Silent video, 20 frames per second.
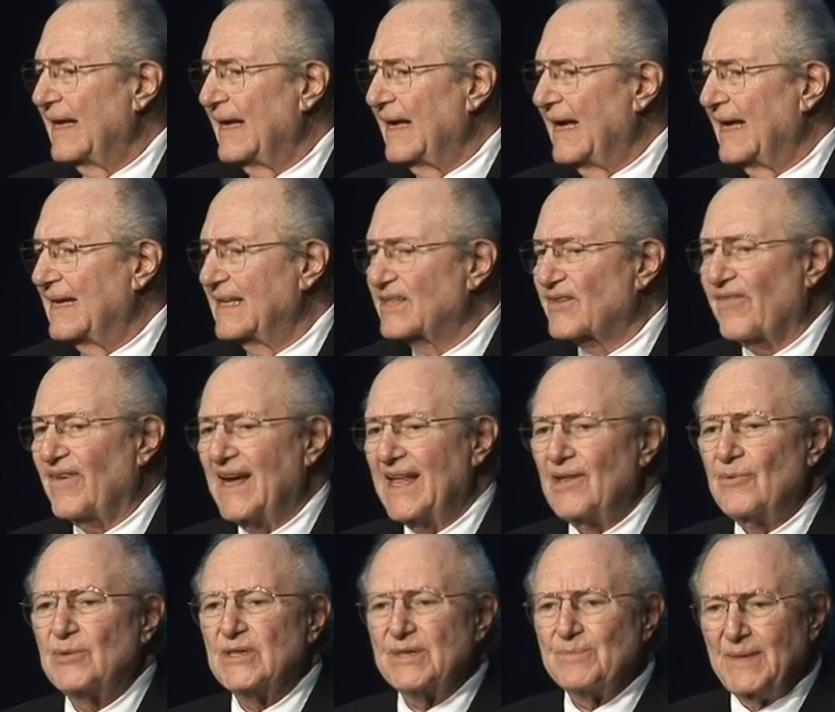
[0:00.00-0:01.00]
And his
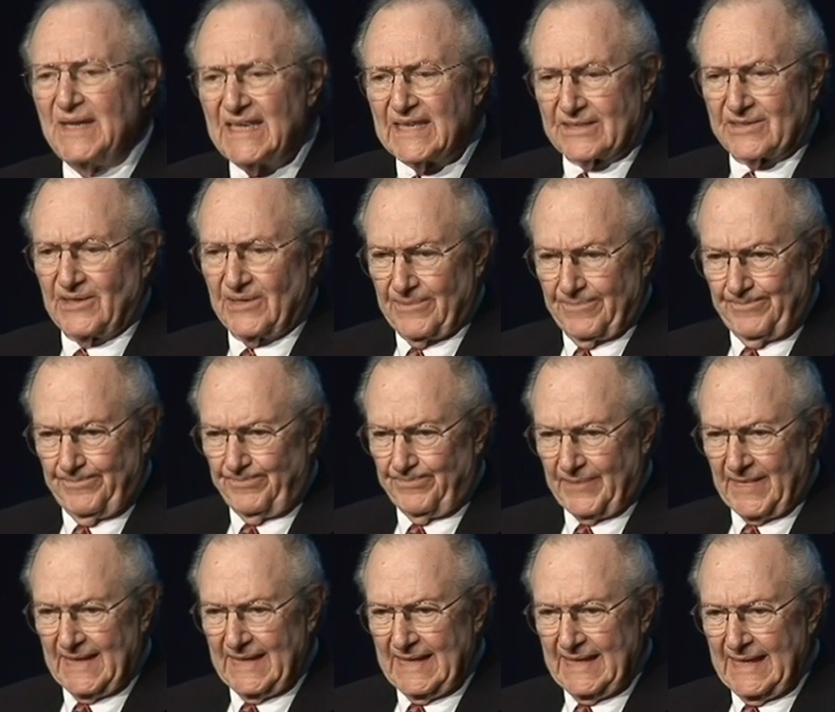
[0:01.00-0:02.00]
father was a minister.
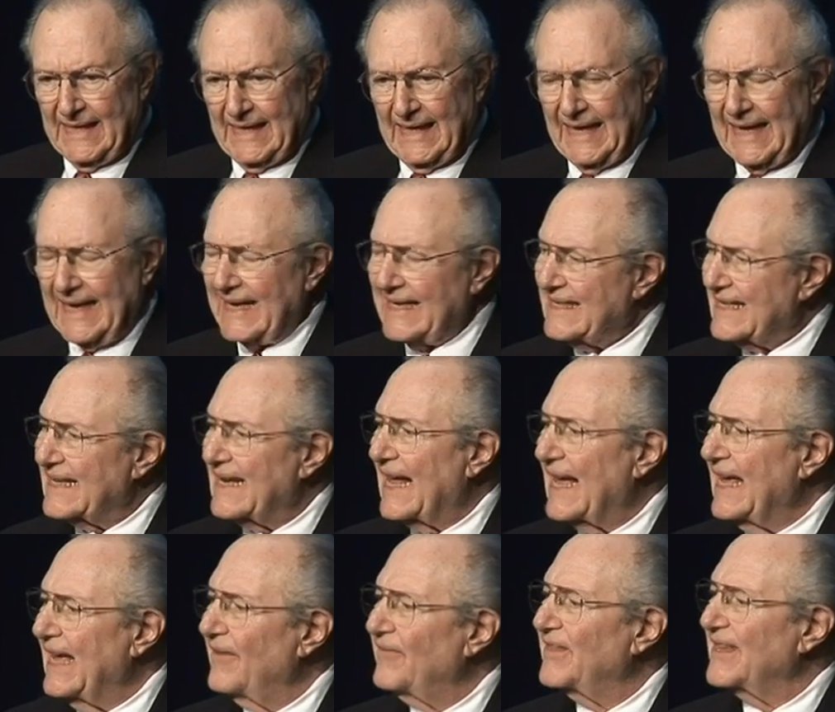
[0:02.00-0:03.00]
And I said, I
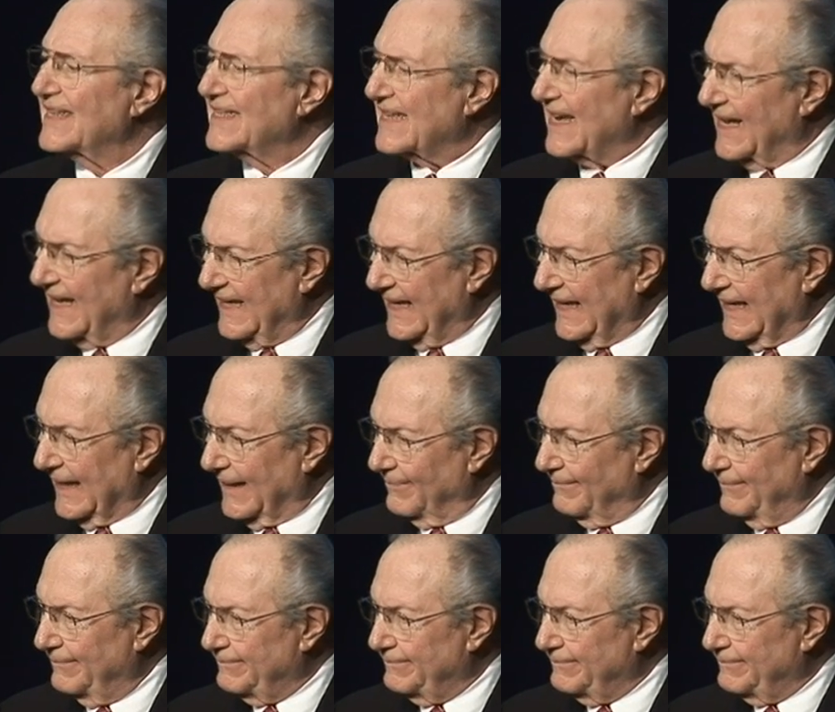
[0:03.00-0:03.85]
have this idea.